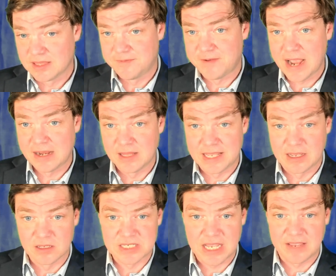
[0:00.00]
Finally,
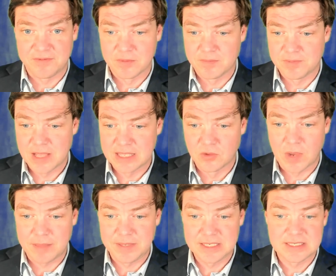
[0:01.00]
I'll say if you're playing the
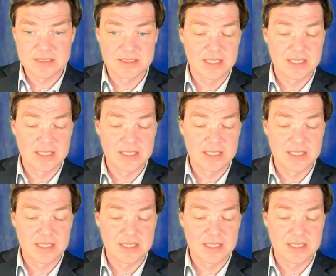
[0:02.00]
white pieces,